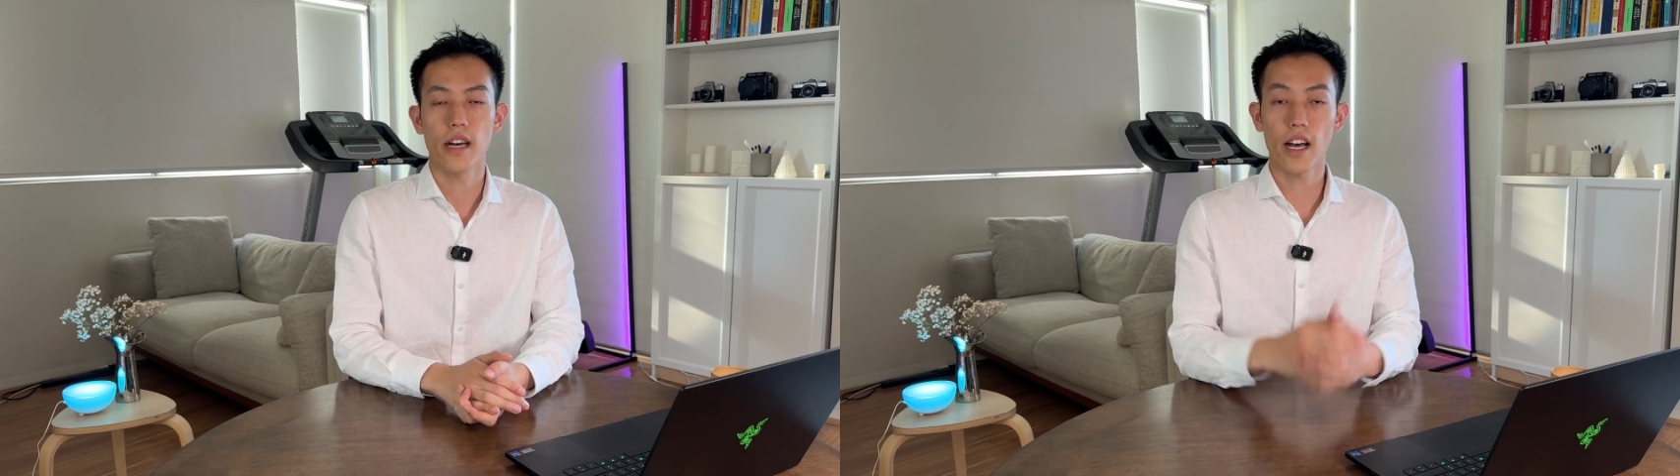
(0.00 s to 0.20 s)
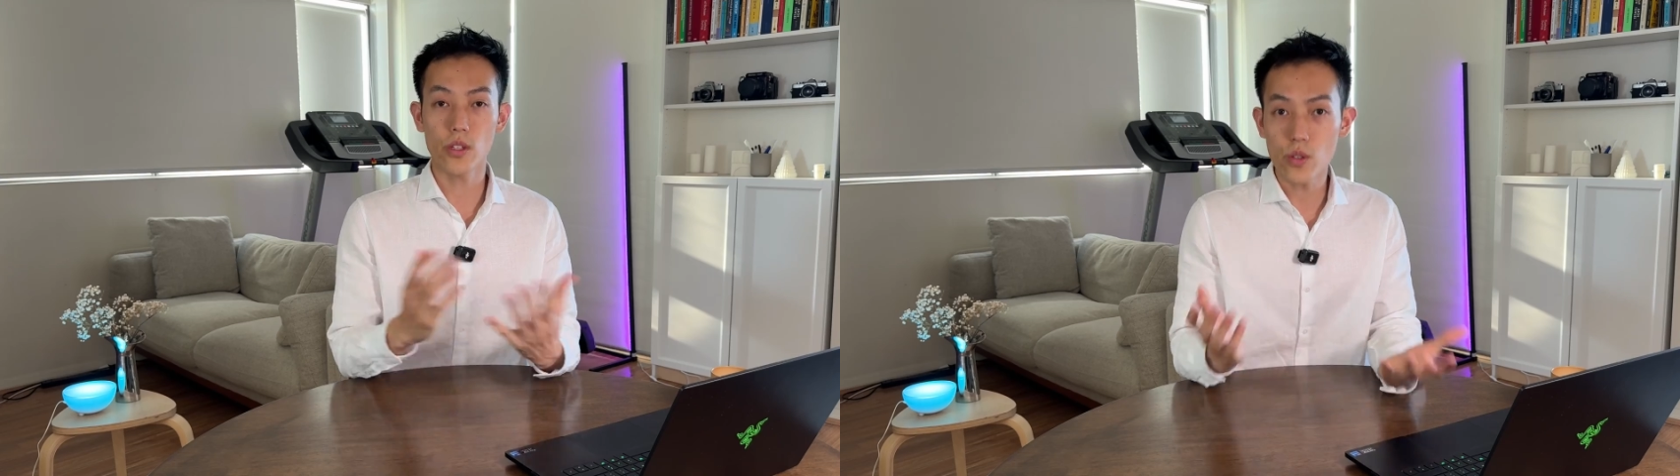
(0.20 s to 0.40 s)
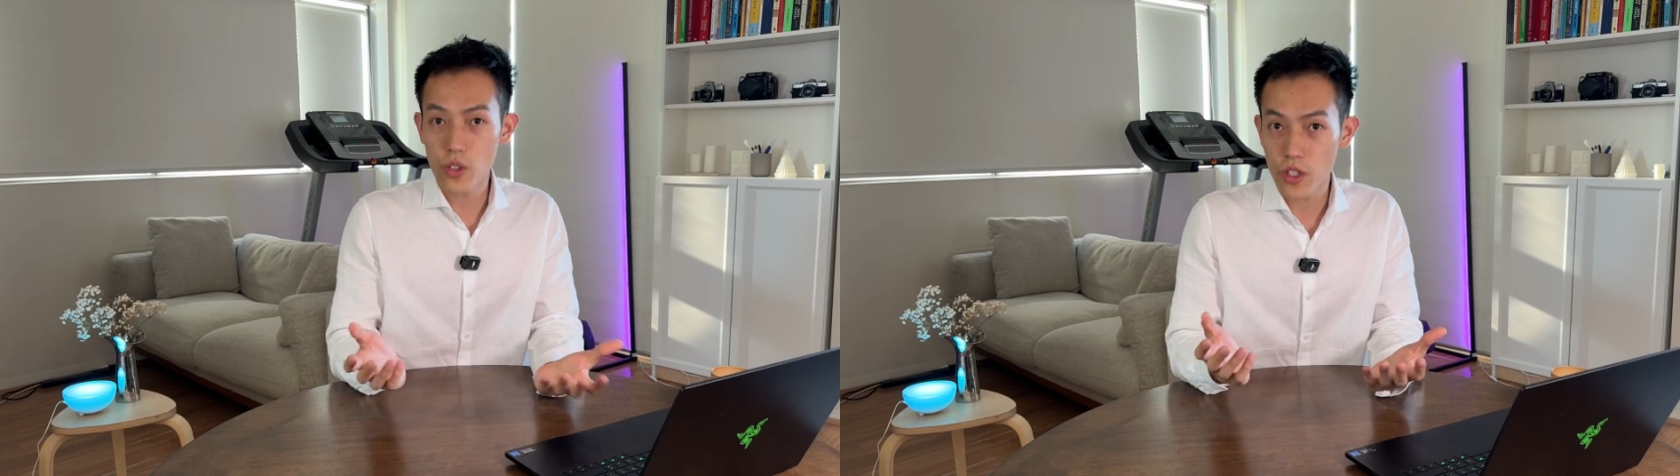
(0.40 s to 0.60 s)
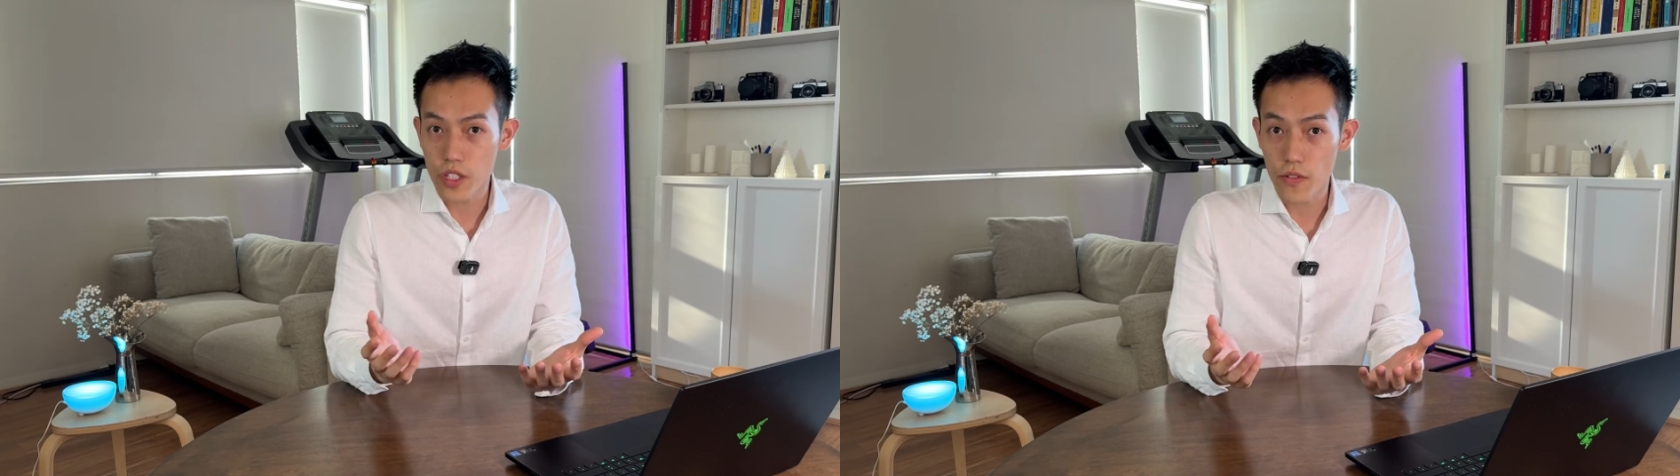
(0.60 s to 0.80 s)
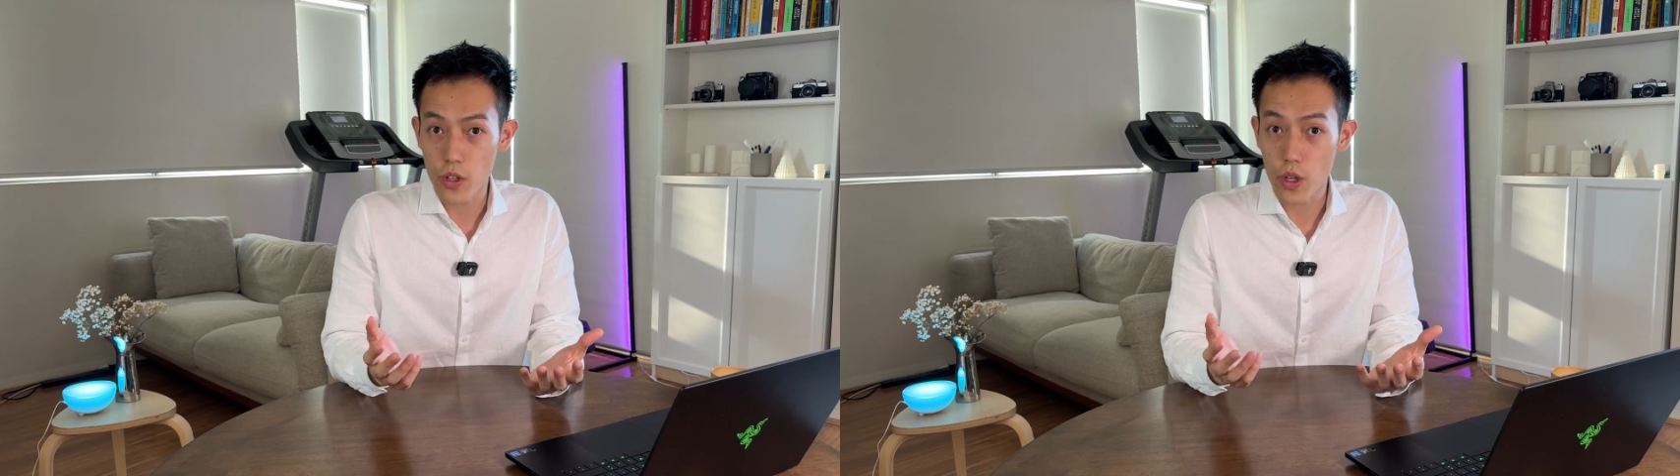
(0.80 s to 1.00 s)
Are you
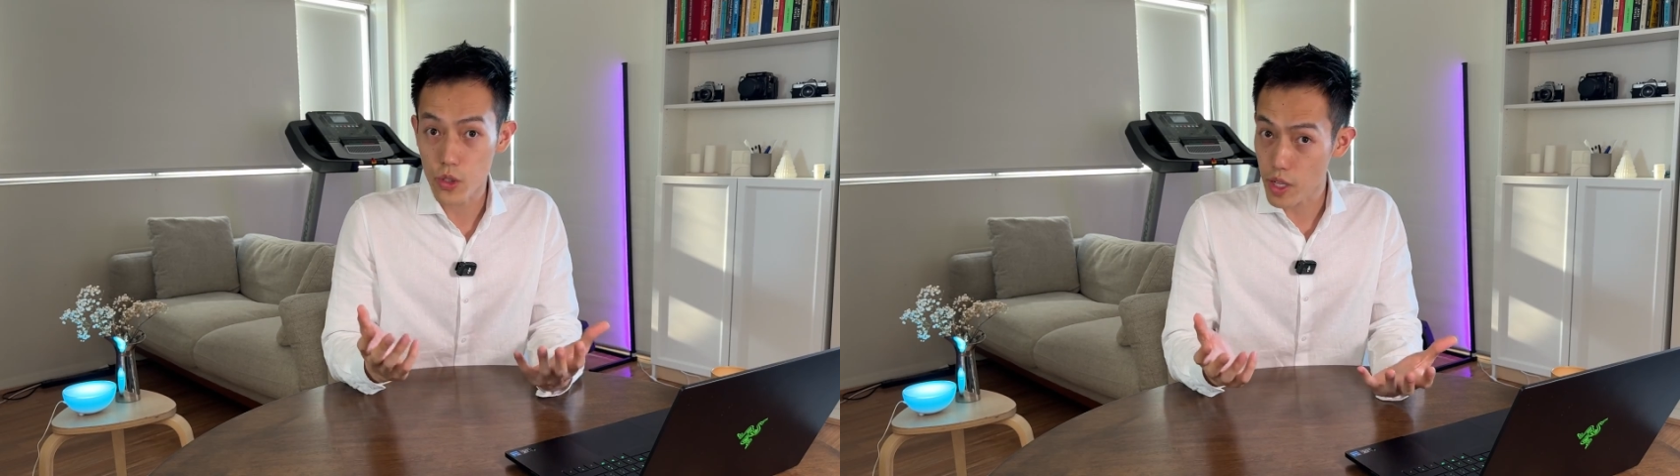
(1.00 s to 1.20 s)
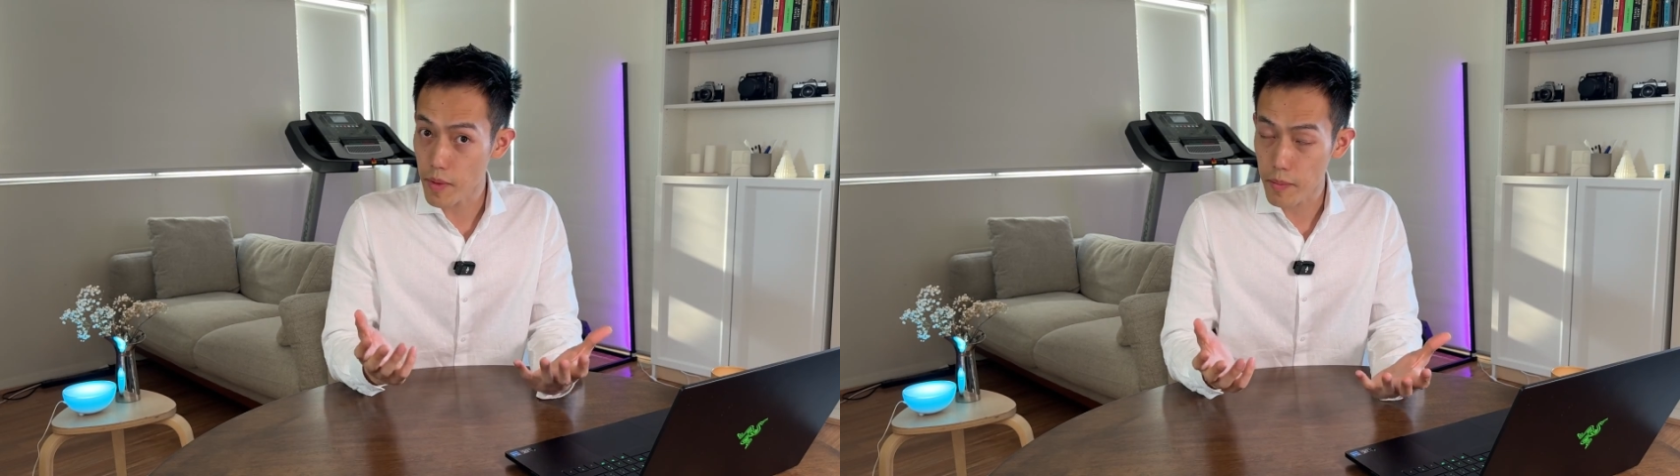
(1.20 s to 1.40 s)
searching for your dream